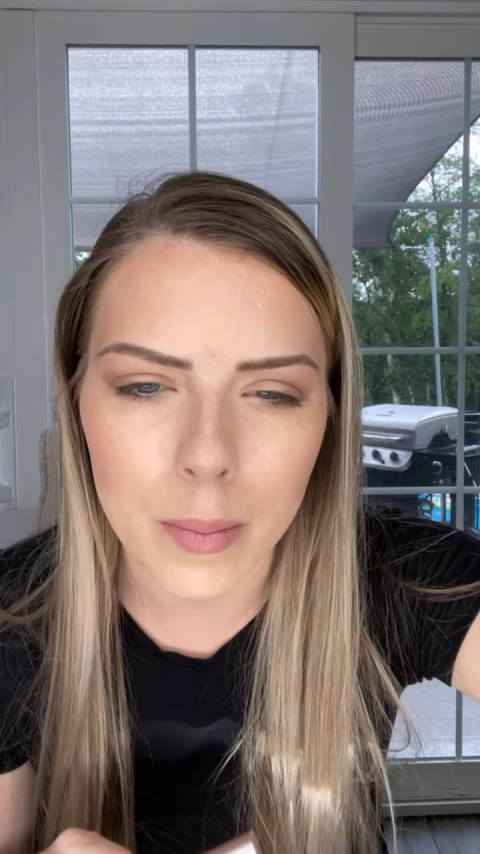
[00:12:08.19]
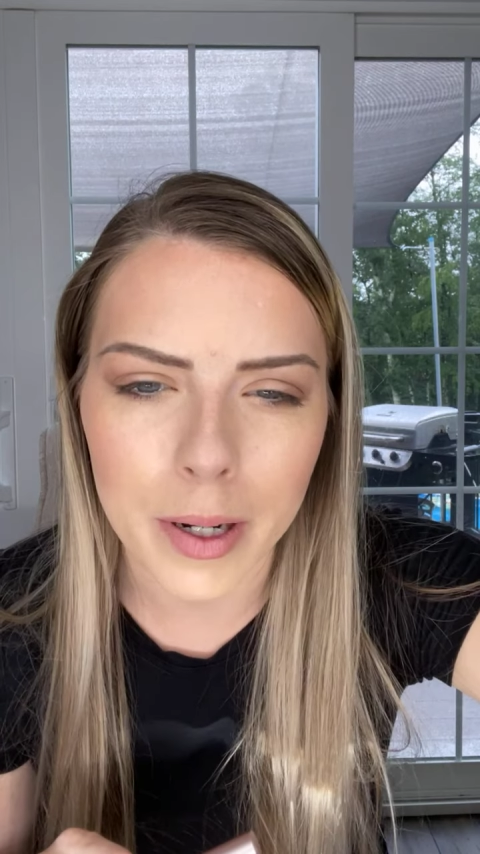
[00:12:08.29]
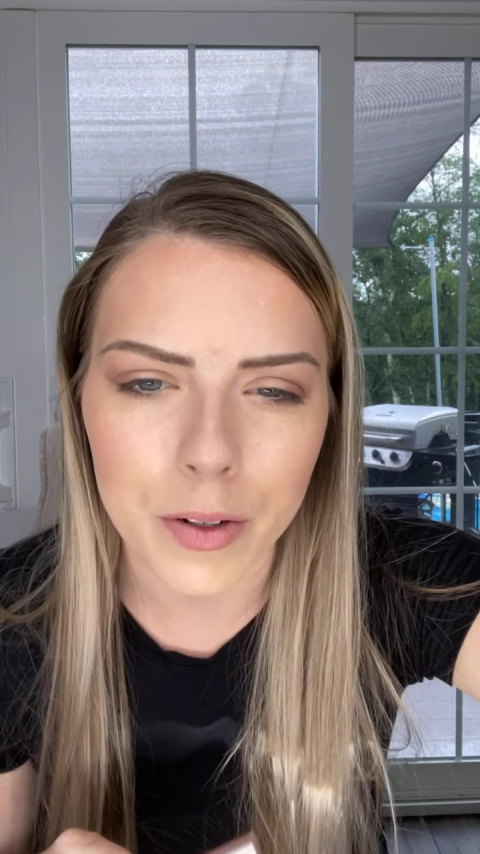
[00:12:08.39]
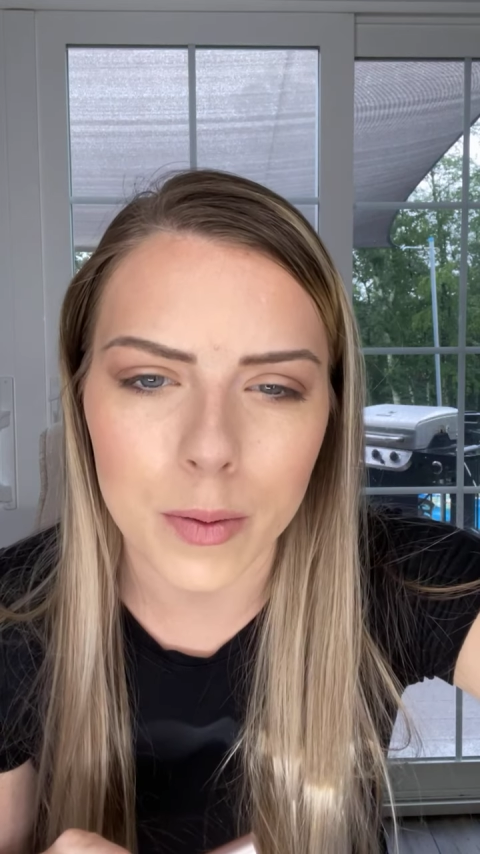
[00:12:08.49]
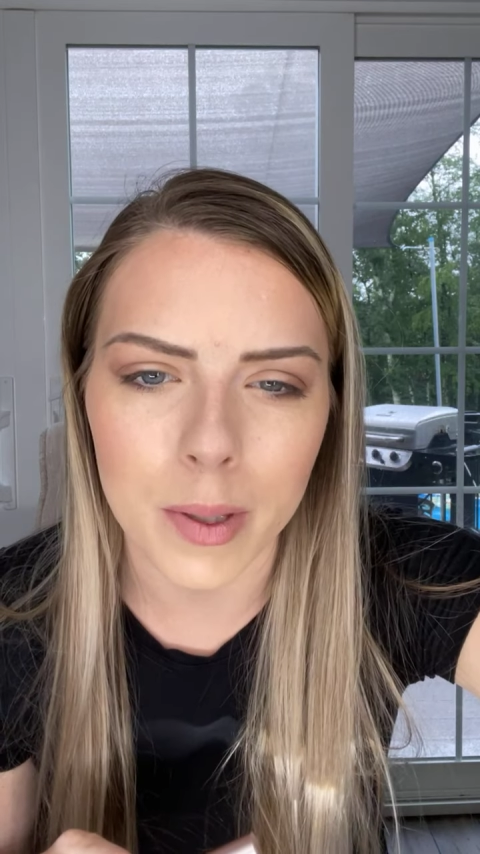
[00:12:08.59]

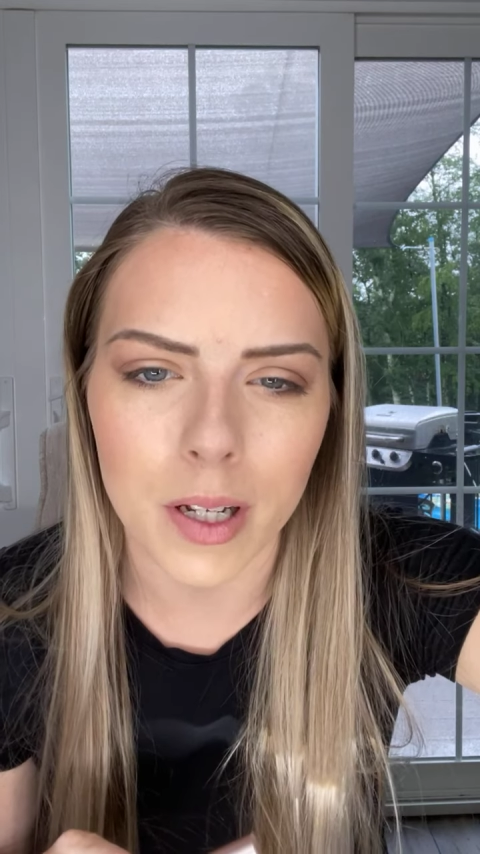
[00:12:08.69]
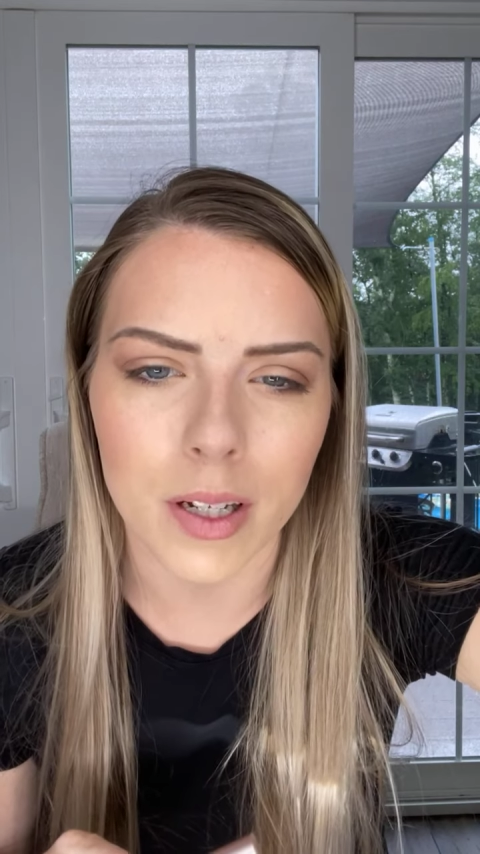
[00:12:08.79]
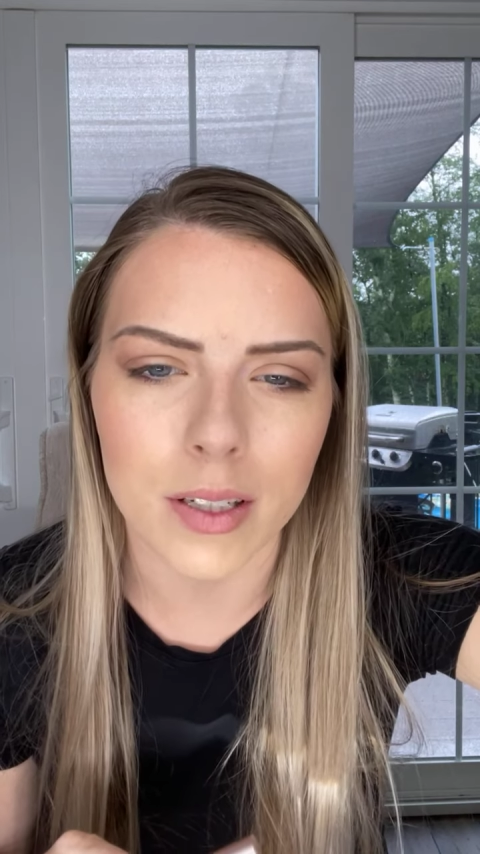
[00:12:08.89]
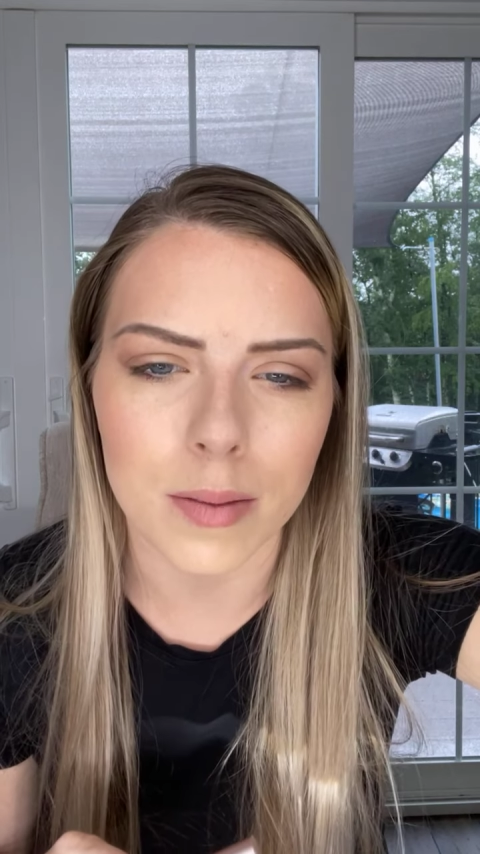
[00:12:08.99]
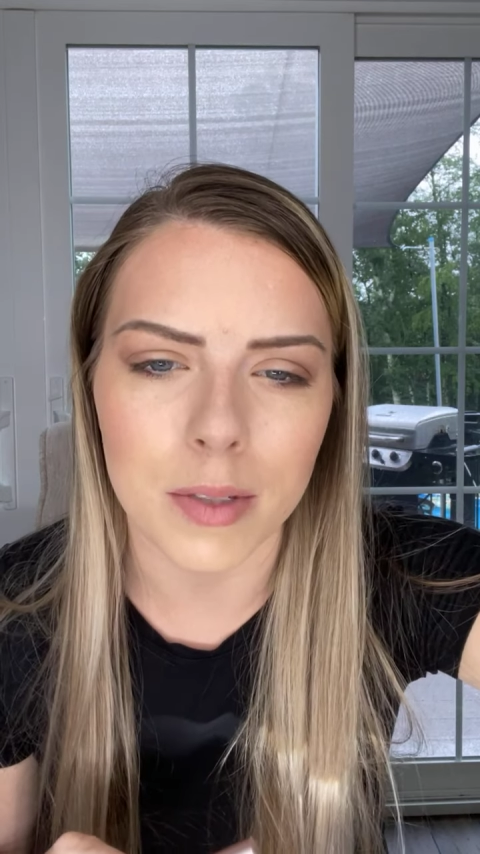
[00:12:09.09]

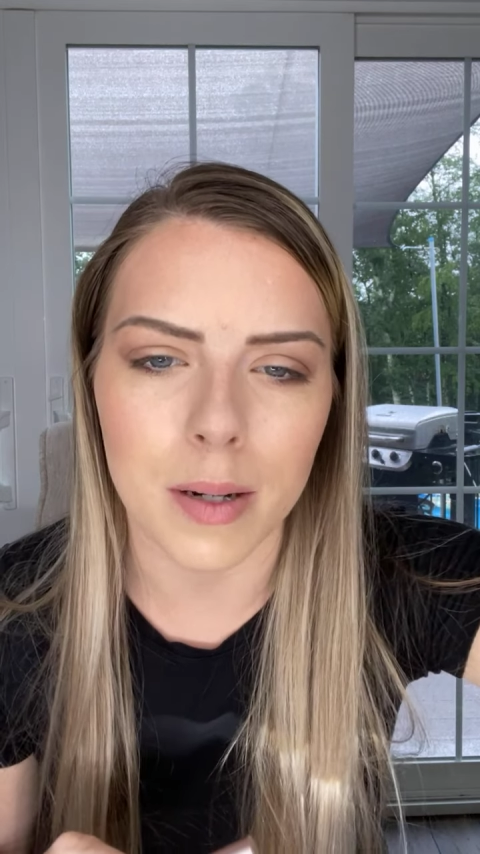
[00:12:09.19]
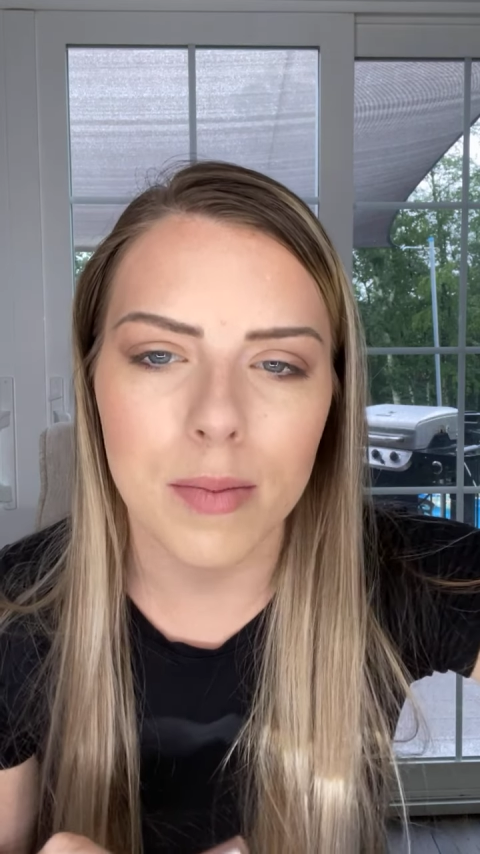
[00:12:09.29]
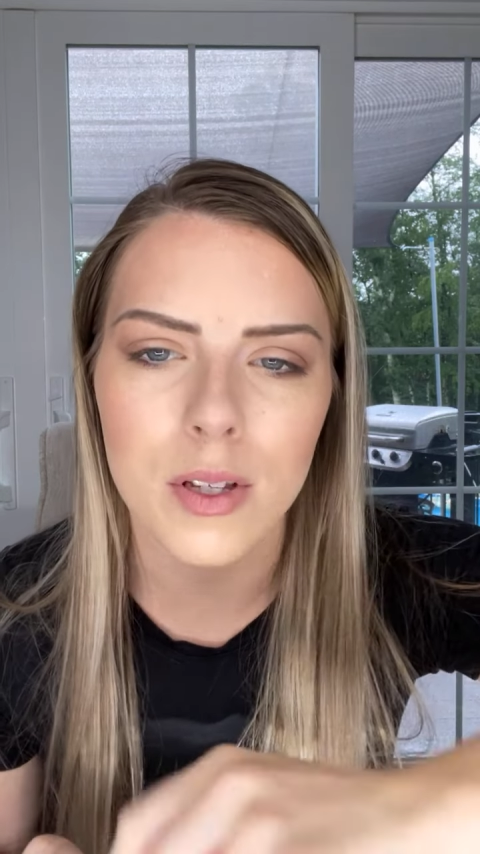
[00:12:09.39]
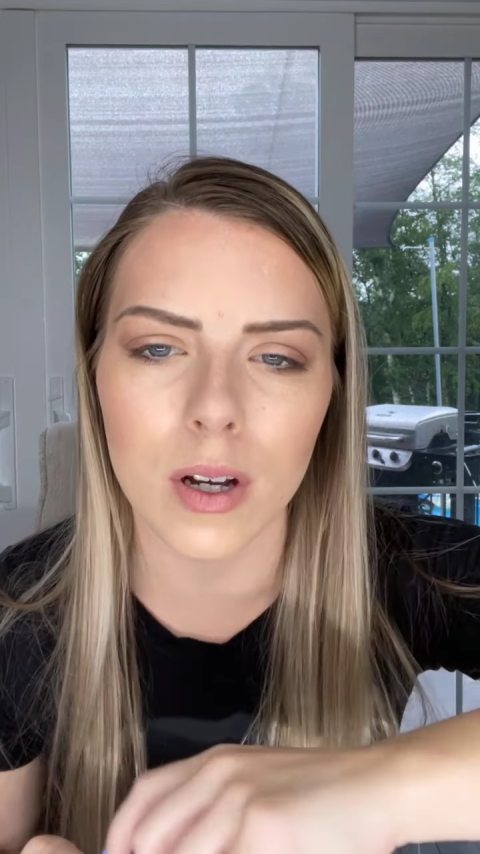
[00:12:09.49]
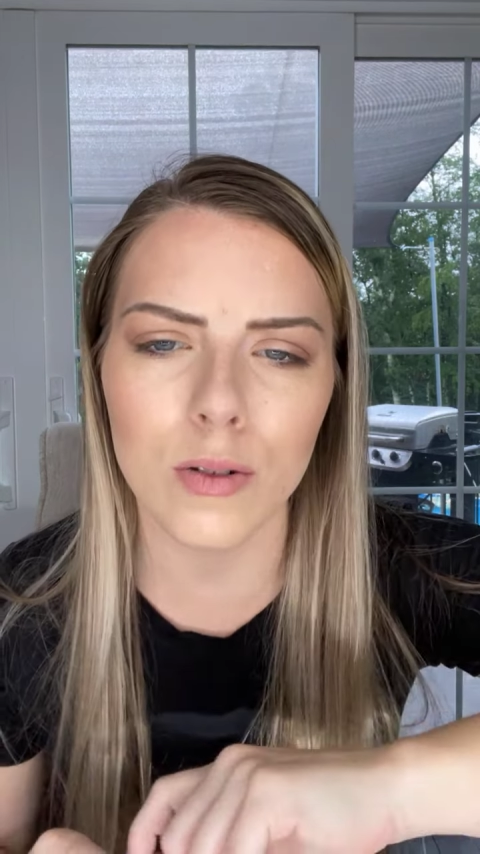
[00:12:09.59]
microblading
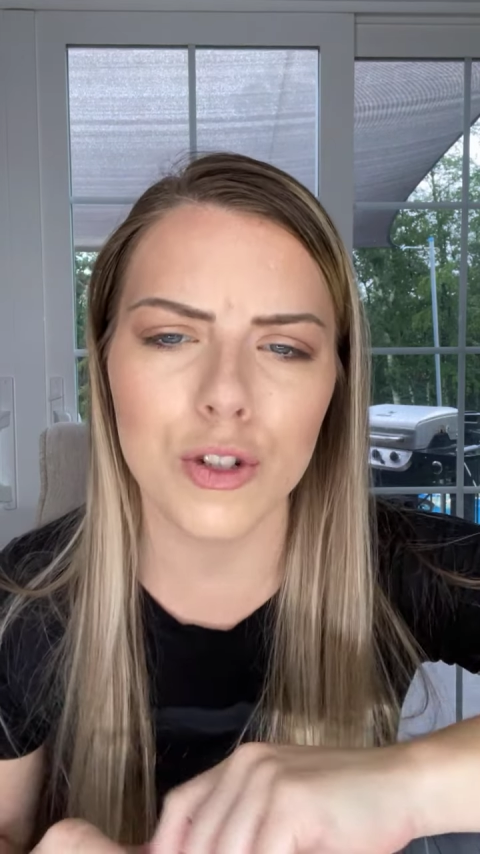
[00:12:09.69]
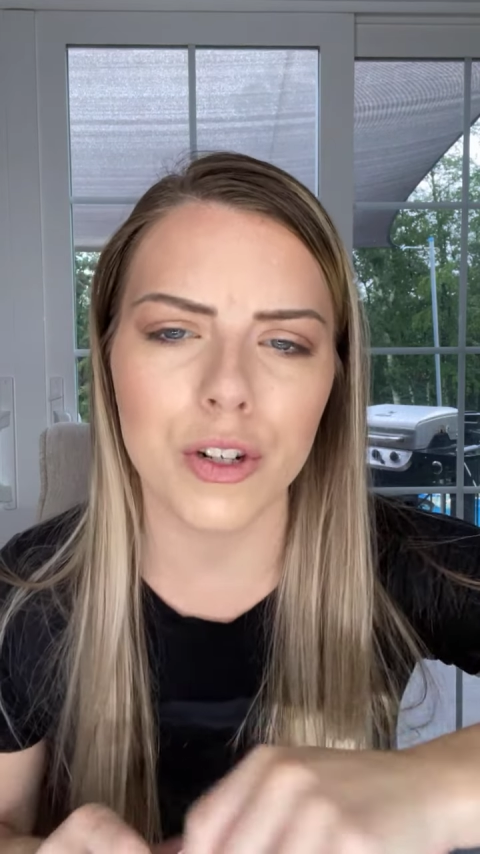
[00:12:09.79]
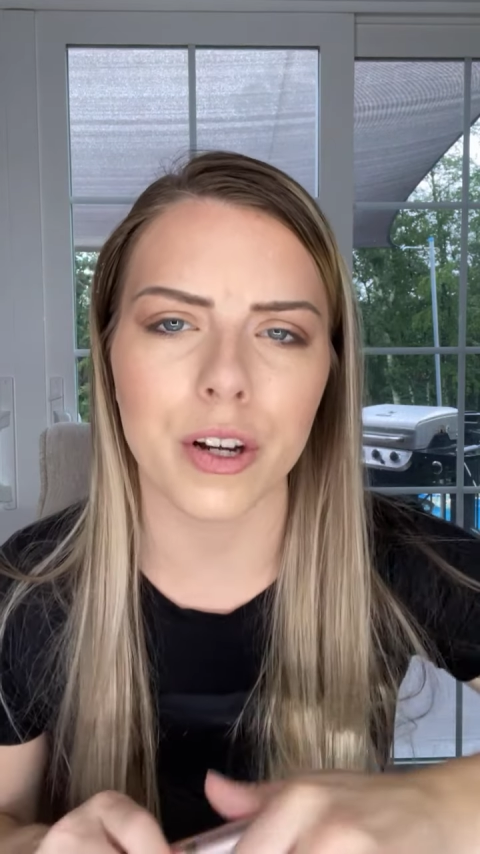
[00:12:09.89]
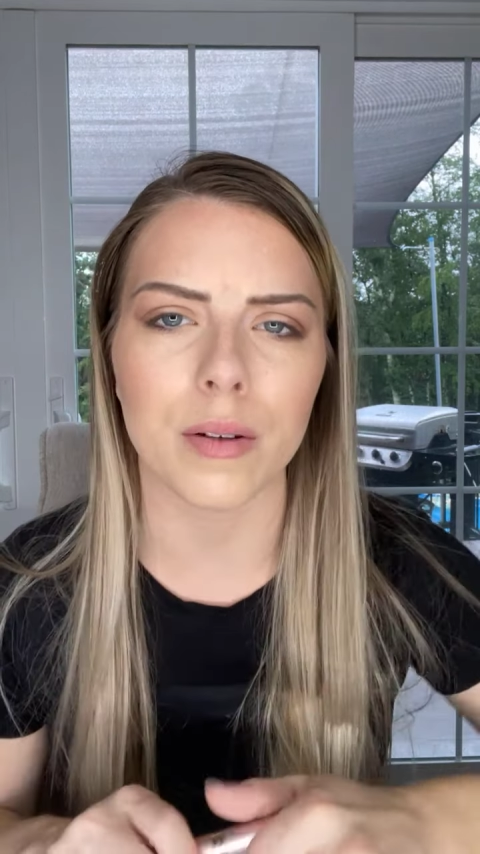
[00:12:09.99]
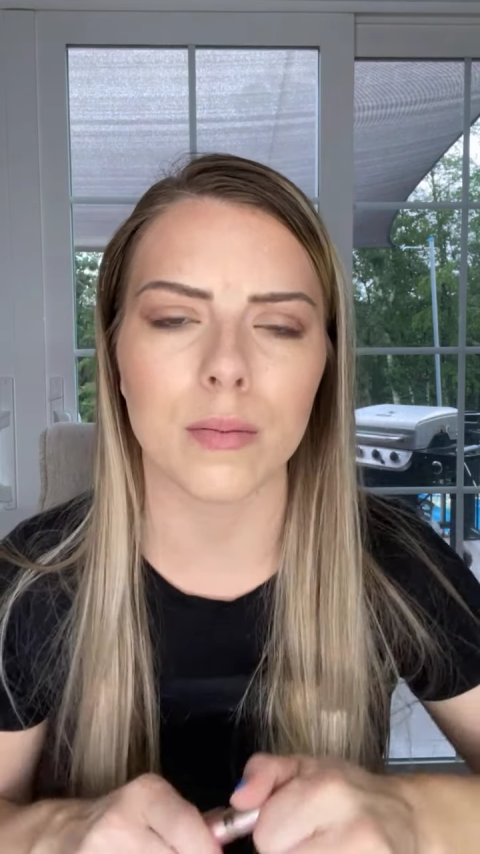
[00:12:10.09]
sometimes. Oh, sure.